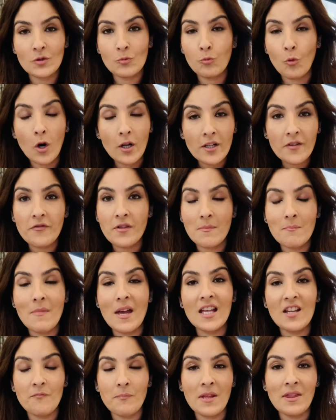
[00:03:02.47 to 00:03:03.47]
One of them
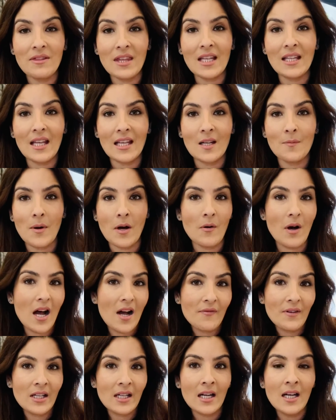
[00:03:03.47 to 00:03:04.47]
may have been thinking about
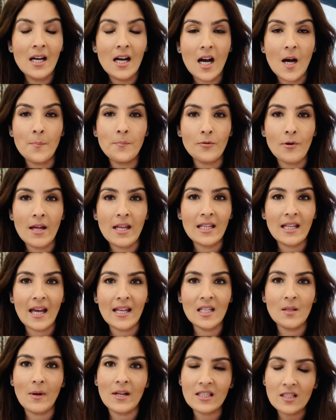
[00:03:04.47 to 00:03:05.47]
having a break
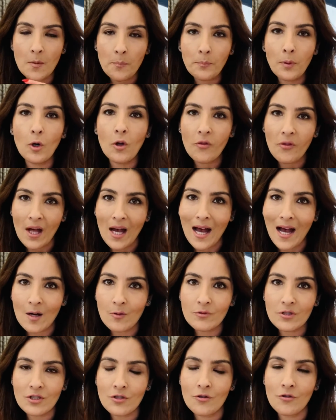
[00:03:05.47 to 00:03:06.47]
anyway, so put that
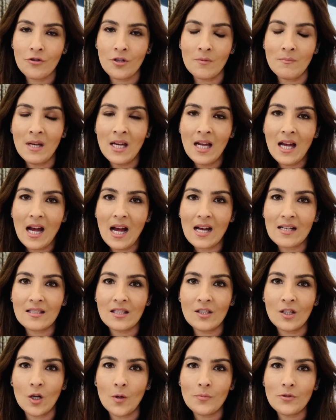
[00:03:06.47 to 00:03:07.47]
out to them as
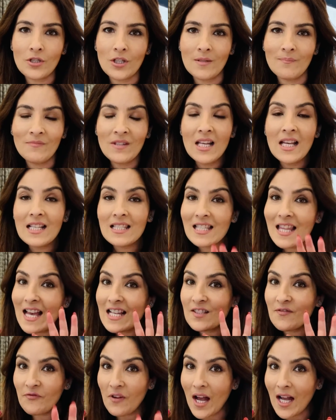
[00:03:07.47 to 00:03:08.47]
an option. So
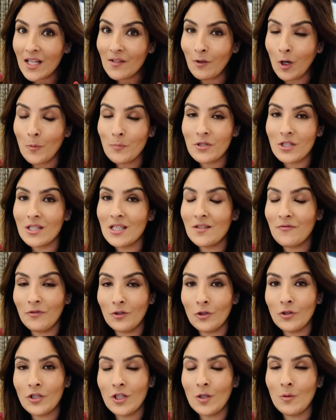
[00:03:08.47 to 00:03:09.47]
there's 5 options
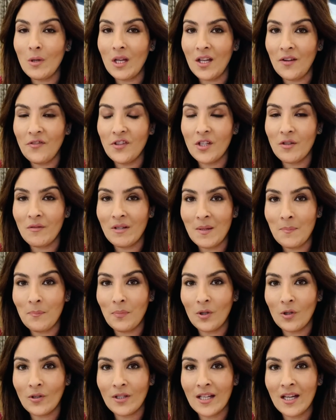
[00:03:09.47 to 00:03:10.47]
for you if you're an
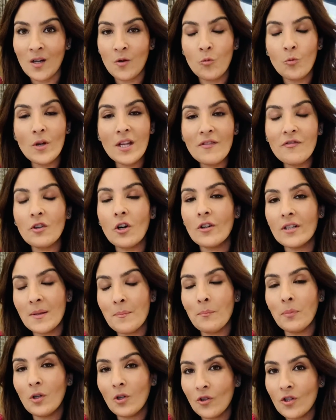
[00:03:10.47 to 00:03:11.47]
employer. We've got an
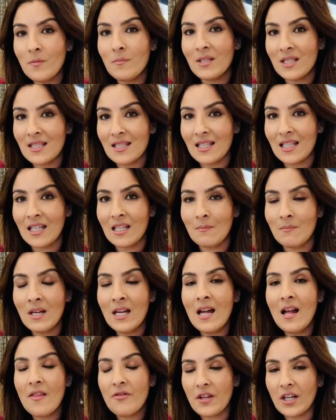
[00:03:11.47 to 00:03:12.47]
employment team
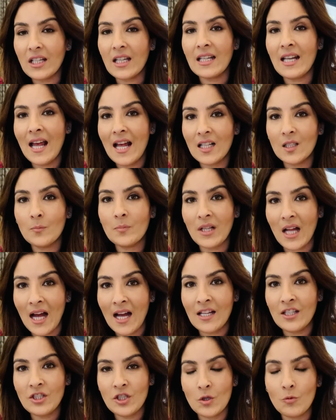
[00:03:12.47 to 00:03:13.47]
that can help
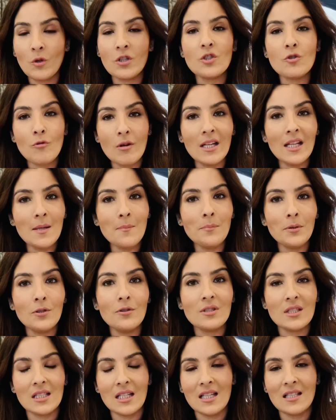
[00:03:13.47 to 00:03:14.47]
guide you. What's really
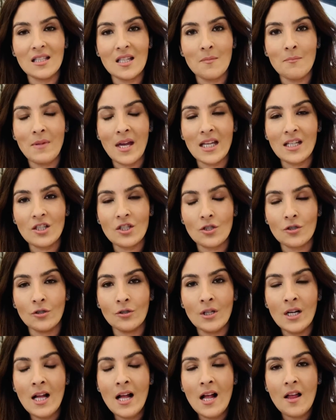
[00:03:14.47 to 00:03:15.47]
important is you make
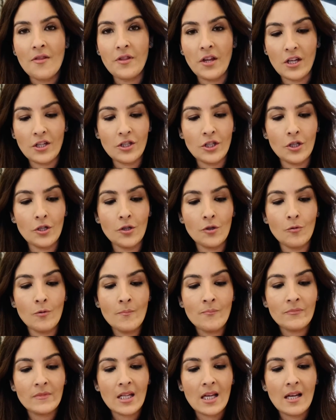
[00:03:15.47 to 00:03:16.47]
sure that
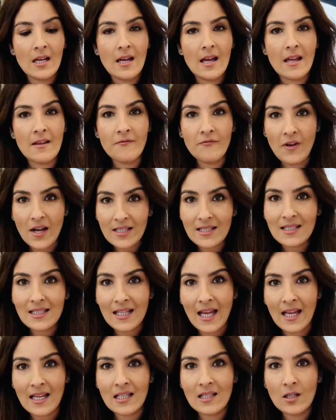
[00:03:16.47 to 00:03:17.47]
you
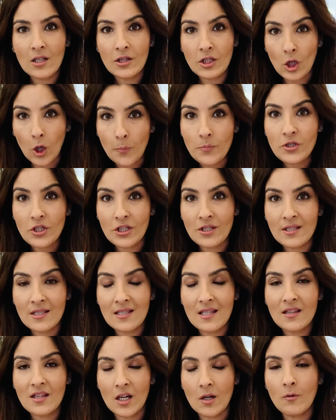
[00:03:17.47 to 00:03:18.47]
investigate the
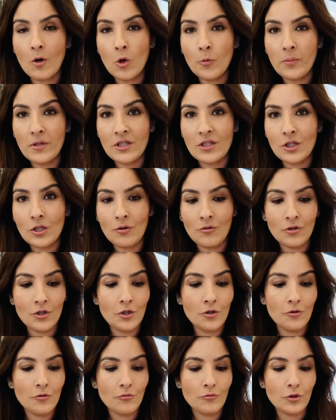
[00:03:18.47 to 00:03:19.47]
options that are open to
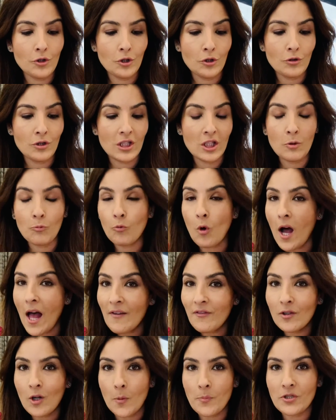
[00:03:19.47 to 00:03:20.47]
you.
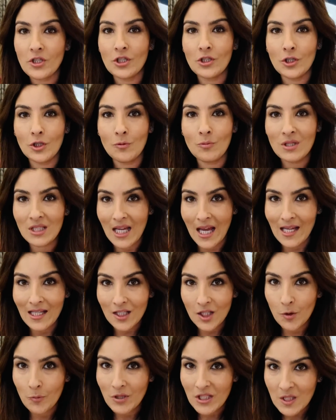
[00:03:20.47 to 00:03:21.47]
Whatever option you
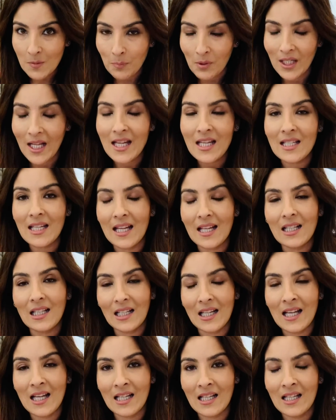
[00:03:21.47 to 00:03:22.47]
take, you explain it
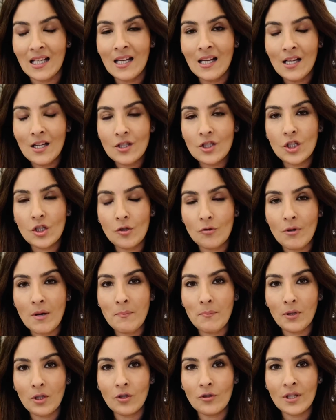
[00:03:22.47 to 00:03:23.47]
clearly to your
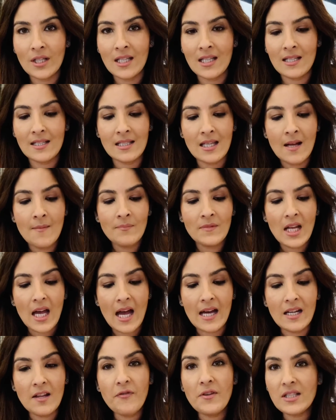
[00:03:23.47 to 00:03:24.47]
employees.
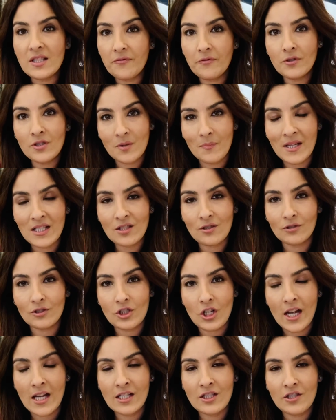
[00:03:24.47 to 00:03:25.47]
And if it's a fundamental
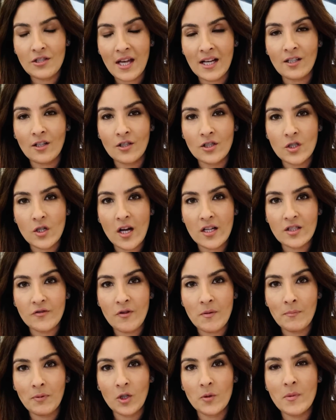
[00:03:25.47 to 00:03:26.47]
change to their contract of
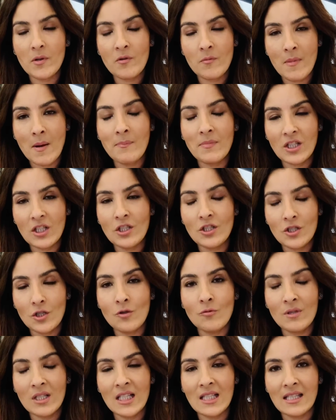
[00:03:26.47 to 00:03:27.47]
employment, remember, you
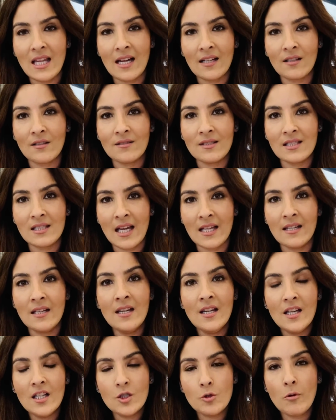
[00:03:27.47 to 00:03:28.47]
do need their consent
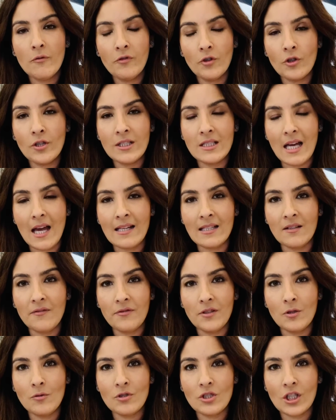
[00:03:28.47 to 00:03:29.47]
to avoid any
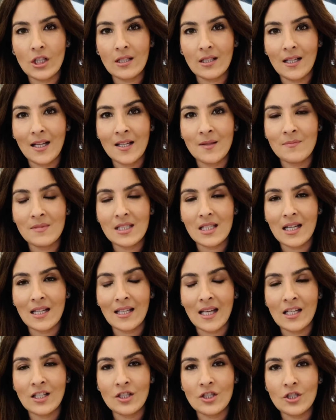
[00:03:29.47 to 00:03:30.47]
future claims
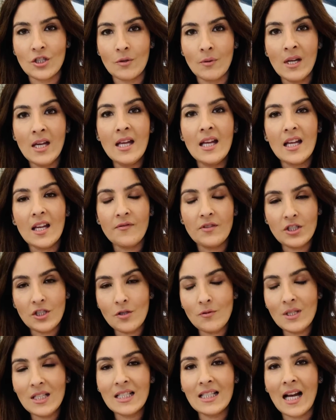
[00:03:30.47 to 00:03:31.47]
against you. If you
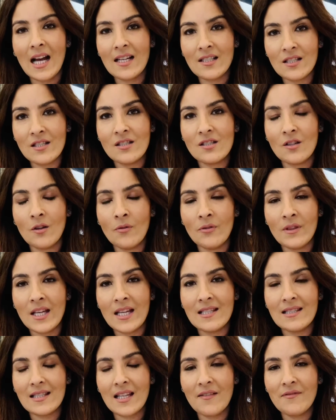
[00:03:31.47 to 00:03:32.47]
do need guidance on
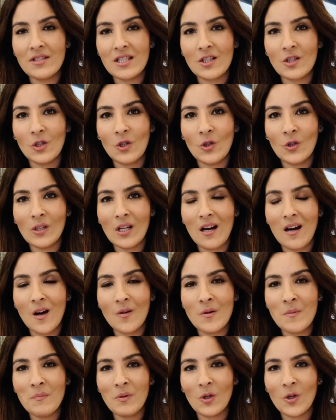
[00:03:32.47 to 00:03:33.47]
this, give us a call.
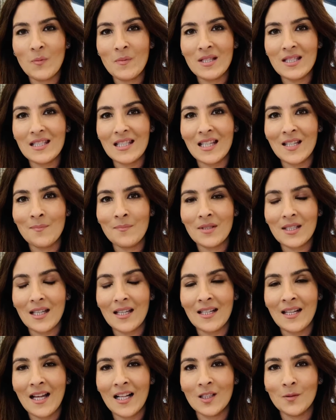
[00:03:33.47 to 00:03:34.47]
Our employment team
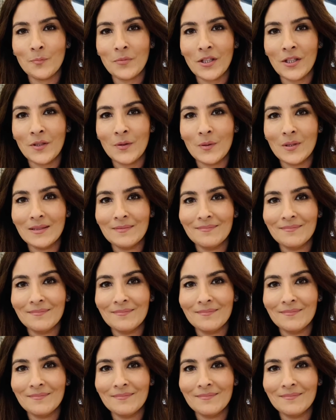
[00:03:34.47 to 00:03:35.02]
can help you.